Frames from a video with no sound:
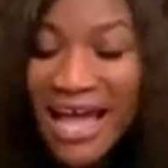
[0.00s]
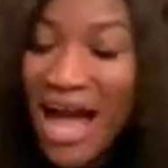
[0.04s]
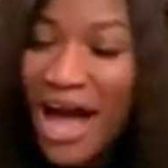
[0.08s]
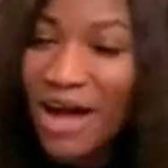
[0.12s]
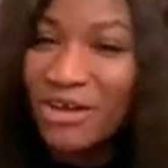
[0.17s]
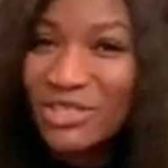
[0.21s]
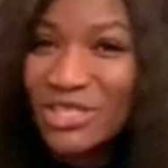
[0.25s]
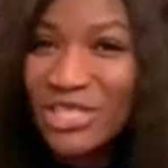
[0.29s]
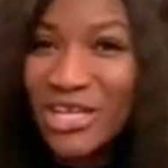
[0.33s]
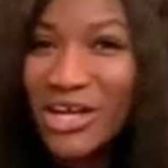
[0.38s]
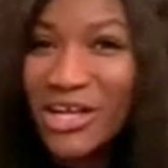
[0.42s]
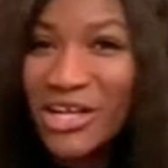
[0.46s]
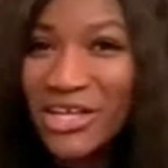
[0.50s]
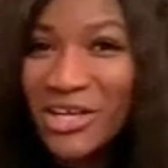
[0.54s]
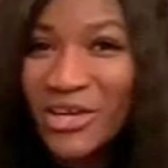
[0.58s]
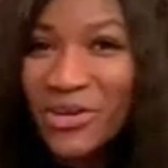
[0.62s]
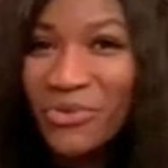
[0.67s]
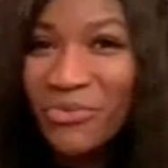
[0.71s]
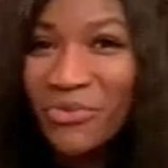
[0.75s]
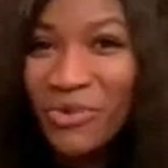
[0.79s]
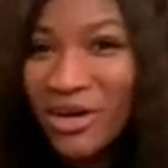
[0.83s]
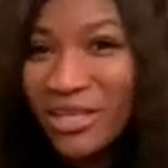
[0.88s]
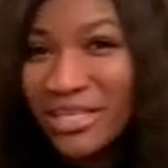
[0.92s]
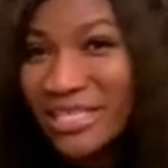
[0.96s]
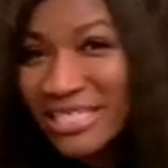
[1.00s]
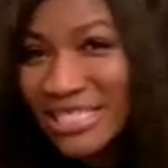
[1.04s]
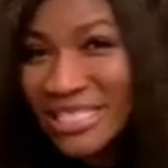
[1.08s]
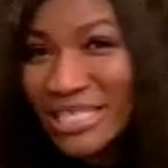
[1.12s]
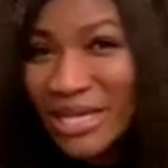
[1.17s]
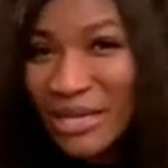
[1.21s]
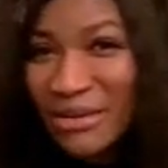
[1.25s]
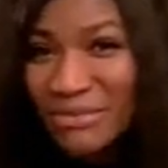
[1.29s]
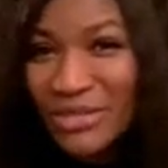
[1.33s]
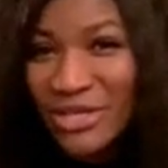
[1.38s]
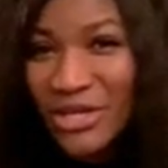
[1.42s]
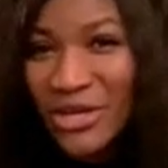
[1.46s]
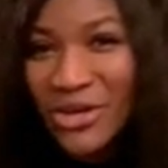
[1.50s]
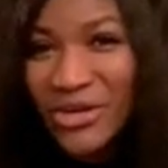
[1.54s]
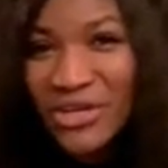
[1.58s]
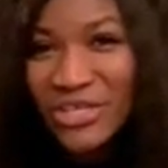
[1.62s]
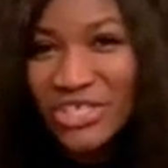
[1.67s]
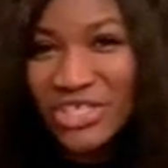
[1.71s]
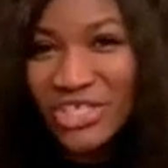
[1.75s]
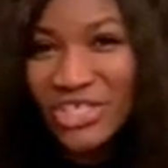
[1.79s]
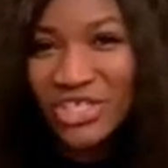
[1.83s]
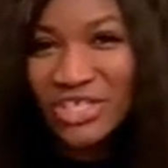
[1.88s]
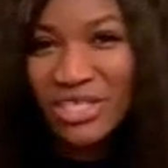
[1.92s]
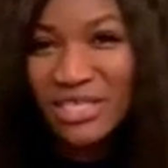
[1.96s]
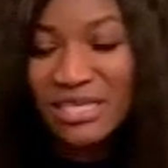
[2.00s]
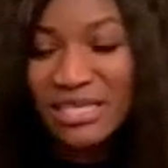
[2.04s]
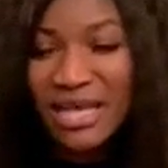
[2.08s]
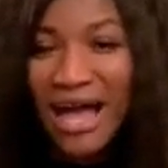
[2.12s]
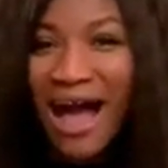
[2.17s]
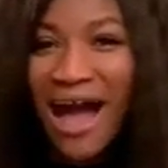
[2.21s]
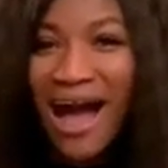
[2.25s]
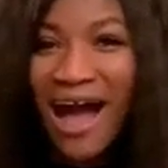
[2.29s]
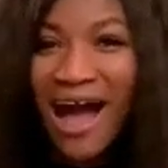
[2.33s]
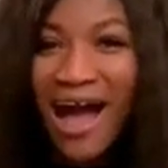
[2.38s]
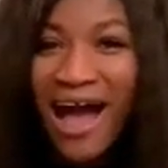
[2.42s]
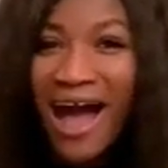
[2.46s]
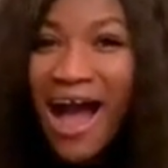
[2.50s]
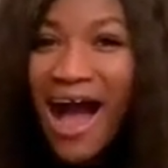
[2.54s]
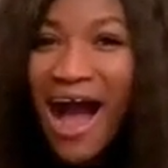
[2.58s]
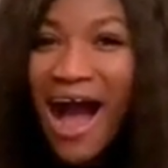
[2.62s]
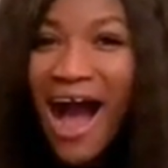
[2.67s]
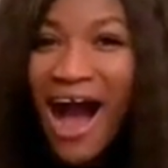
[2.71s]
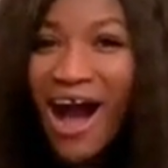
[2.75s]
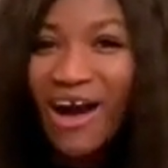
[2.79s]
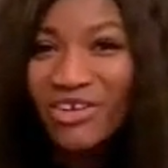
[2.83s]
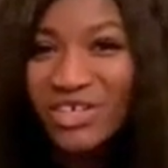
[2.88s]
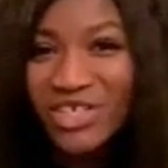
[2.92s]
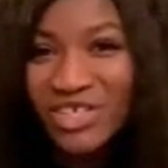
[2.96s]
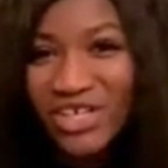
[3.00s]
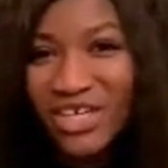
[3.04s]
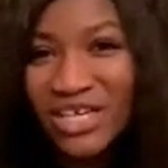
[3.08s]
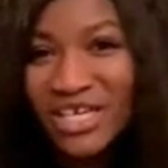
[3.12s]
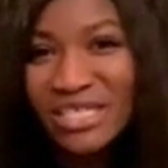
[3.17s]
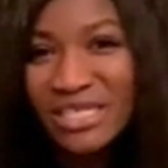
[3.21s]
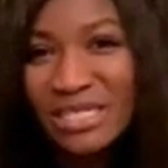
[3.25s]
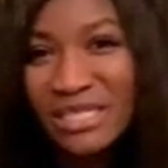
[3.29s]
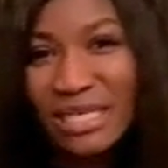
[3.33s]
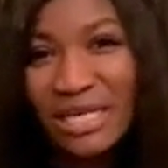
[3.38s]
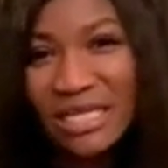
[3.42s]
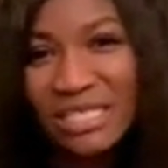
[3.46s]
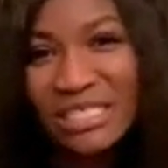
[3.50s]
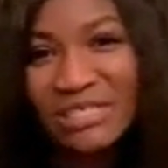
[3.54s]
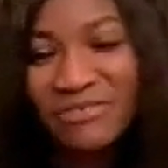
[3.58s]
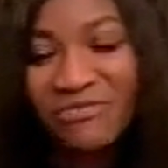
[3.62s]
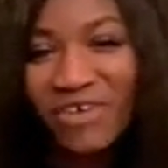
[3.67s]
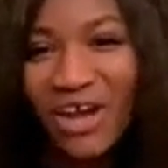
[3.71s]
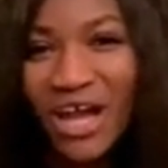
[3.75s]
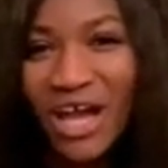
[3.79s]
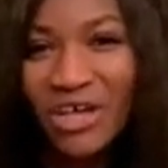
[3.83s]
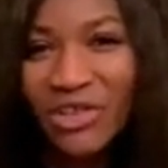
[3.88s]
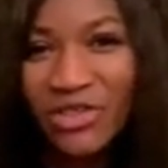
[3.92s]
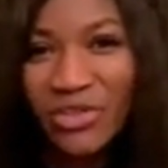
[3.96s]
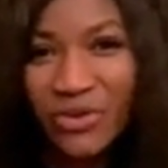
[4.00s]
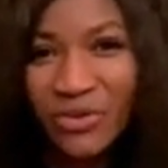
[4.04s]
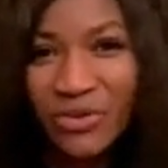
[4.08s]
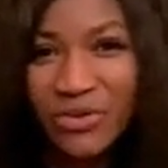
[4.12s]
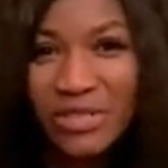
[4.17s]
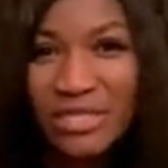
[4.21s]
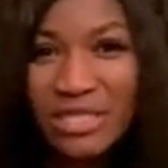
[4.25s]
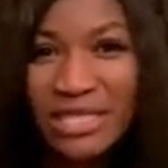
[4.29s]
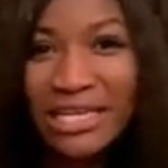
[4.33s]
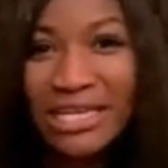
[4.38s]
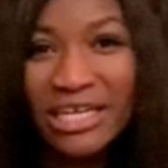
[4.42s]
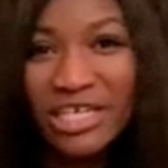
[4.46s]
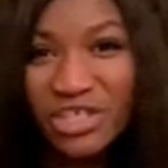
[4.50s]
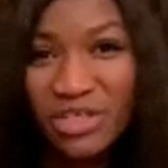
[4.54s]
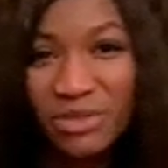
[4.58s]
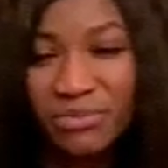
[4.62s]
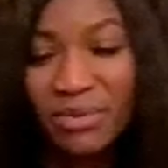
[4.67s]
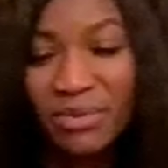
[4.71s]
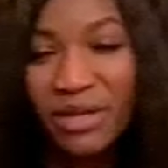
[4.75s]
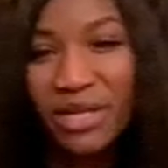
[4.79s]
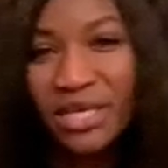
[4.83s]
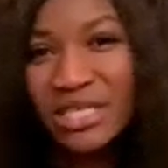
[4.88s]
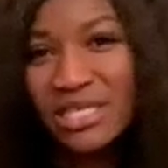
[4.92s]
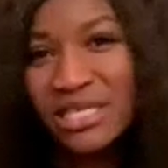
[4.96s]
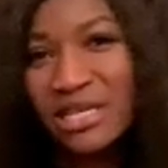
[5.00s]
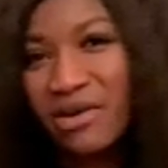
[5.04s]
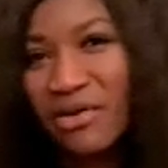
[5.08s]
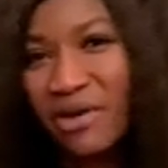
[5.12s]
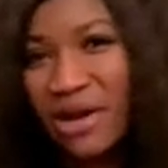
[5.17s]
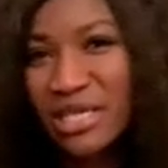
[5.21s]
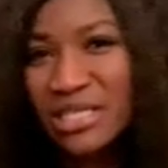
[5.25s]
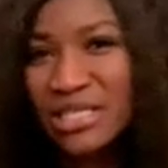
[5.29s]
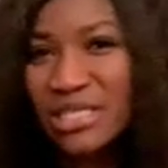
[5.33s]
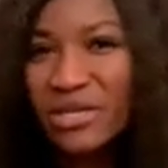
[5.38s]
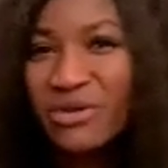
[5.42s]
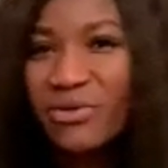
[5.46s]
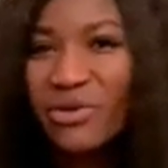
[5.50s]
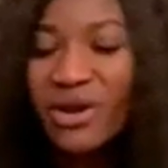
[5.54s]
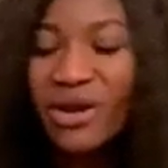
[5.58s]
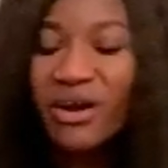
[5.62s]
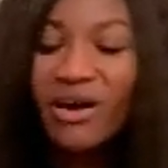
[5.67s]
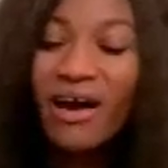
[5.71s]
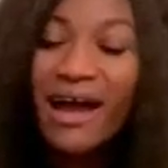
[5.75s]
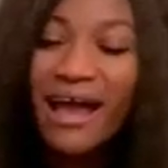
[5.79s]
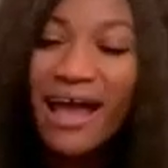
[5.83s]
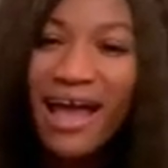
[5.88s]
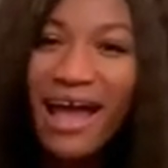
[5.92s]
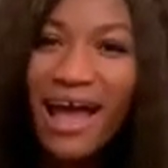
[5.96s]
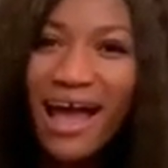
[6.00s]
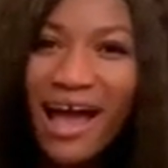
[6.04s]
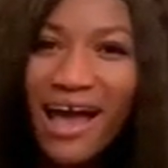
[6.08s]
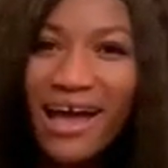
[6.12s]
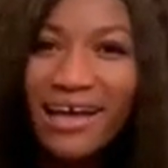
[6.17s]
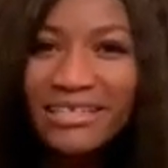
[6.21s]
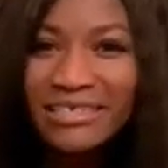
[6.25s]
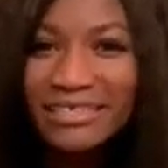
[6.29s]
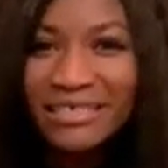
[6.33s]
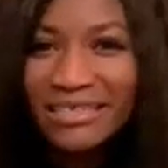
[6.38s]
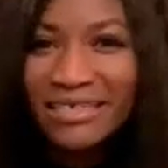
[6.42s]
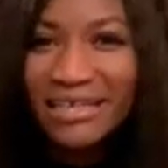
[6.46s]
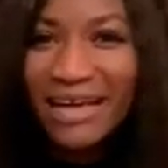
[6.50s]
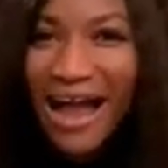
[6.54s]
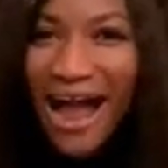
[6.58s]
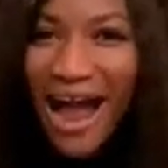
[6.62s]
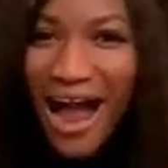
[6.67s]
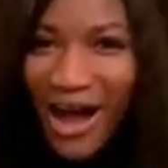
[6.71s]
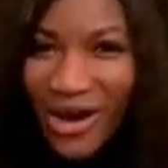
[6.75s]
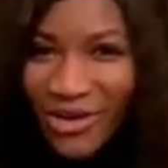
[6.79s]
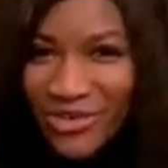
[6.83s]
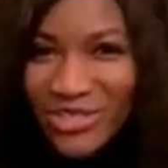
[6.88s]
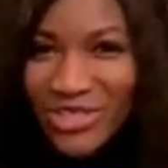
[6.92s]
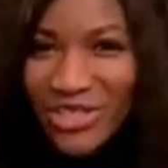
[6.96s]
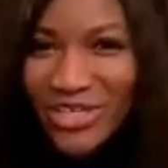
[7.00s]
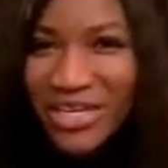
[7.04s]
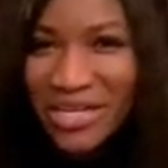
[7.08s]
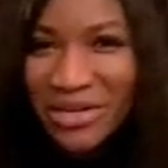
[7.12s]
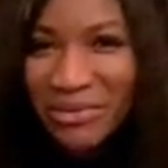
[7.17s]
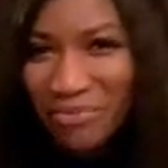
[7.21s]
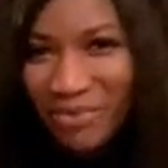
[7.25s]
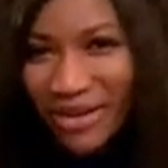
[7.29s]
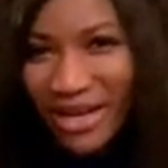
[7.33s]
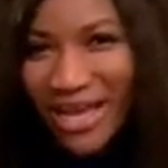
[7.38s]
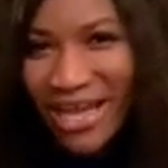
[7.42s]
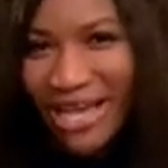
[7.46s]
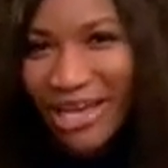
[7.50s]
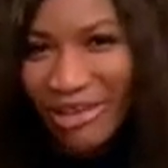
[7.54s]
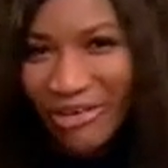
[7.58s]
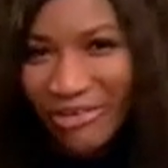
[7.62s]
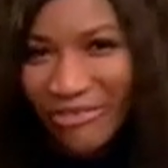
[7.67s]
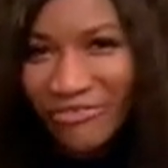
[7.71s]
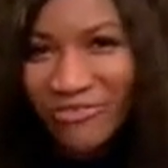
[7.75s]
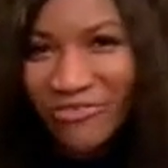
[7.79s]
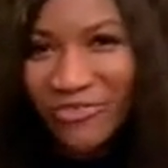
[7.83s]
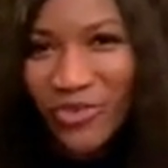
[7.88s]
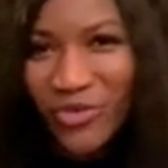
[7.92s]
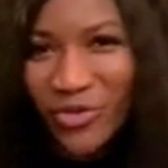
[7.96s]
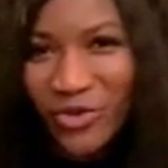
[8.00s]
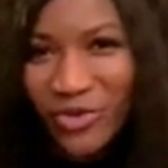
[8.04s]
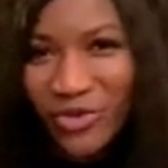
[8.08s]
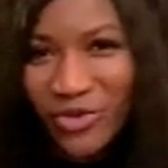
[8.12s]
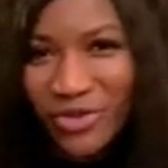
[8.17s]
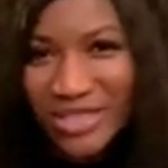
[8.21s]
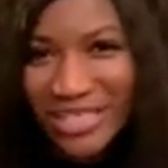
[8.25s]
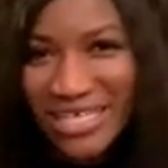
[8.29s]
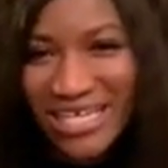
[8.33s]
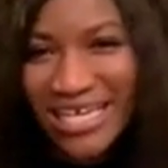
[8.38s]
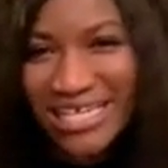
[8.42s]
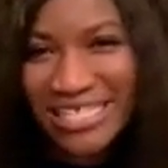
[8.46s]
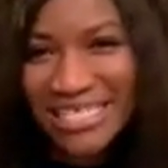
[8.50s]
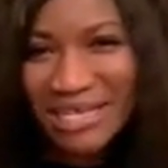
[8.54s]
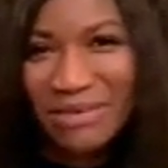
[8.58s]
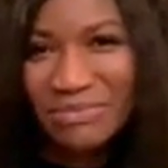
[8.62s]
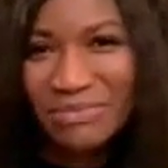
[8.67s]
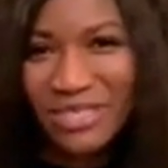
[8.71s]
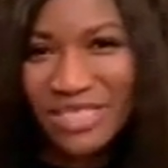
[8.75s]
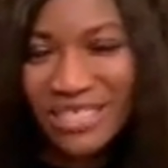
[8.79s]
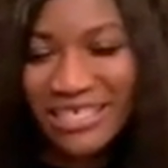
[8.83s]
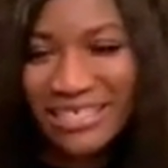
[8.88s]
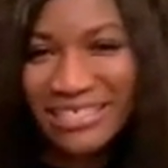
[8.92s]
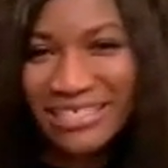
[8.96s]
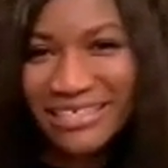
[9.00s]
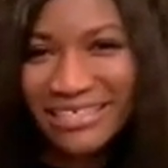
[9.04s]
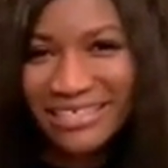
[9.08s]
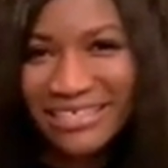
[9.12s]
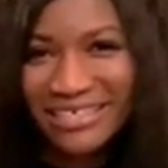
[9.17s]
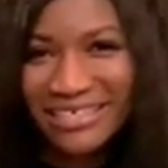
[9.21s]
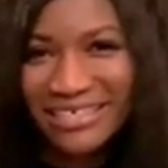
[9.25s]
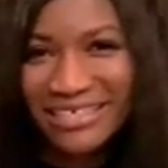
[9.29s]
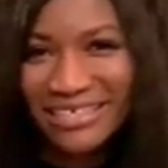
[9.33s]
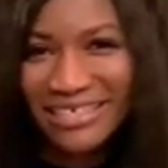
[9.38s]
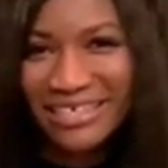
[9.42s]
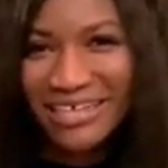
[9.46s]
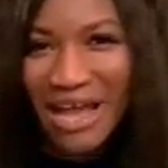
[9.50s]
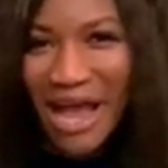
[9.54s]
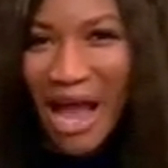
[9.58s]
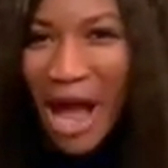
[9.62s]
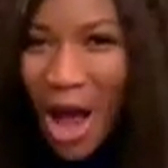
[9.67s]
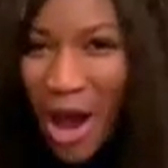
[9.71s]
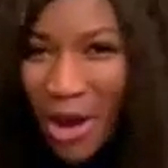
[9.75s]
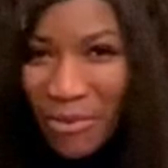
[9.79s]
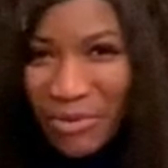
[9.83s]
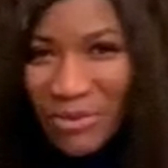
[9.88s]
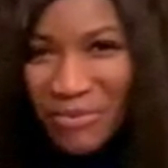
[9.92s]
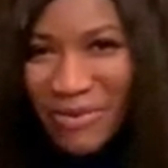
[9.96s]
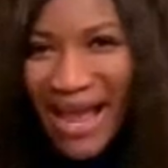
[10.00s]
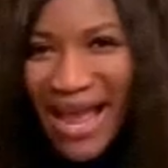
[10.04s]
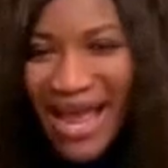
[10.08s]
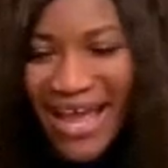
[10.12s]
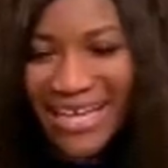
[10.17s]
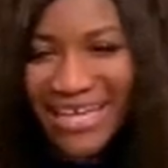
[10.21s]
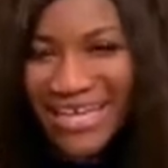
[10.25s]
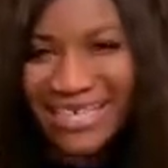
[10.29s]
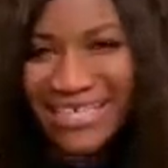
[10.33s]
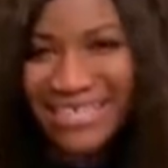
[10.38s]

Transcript: I'll tell you what the terms and conditions are, how you can satisfy those eligibility criteria, and how you can apply for the exemption. I'll be back.